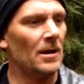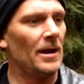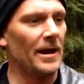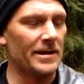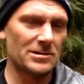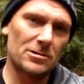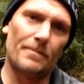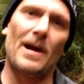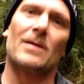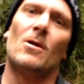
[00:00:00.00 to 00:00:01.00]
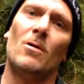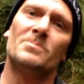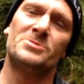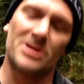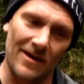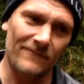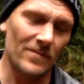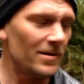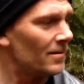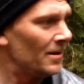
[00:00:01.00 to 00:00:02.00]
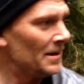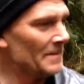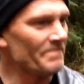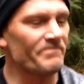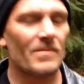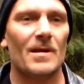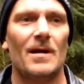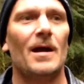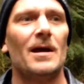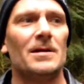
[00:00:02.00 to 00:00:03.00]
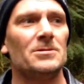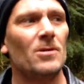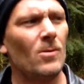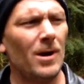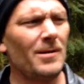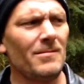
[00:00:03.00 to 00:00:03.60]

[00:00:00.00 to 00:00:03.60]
It gets her back home safely. And you know what?